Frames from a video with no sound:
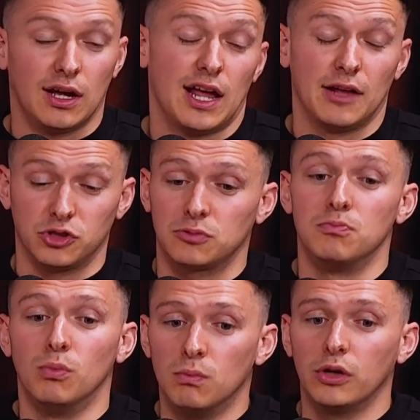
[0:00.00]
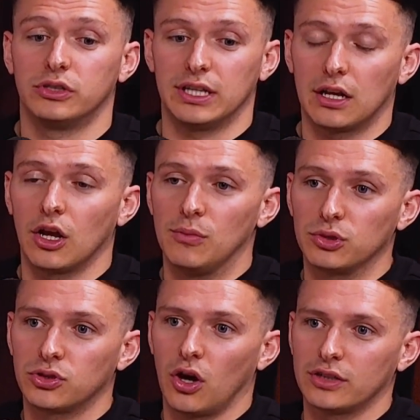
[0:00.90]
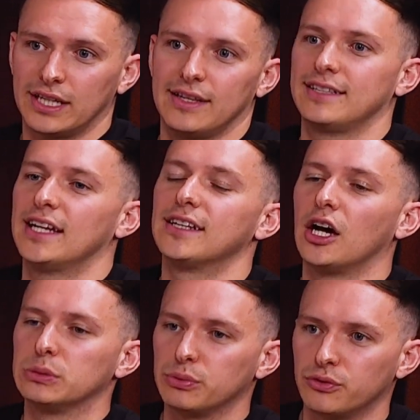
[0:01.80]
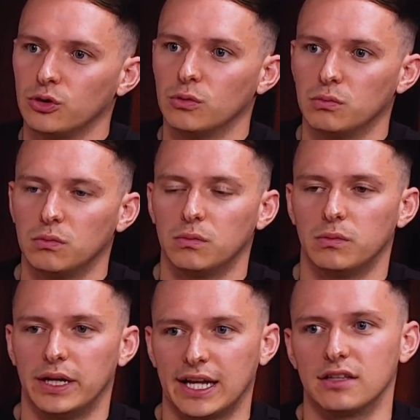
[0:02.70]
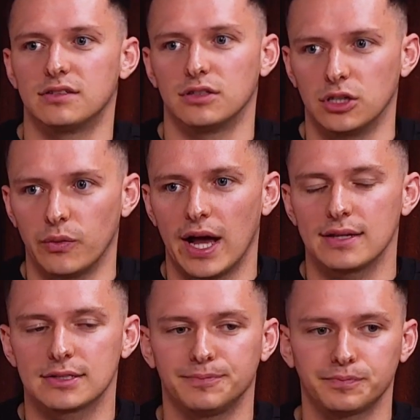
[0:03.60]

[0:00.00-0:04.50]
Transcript: and just mostly global stocks, they tend to underperform against the US.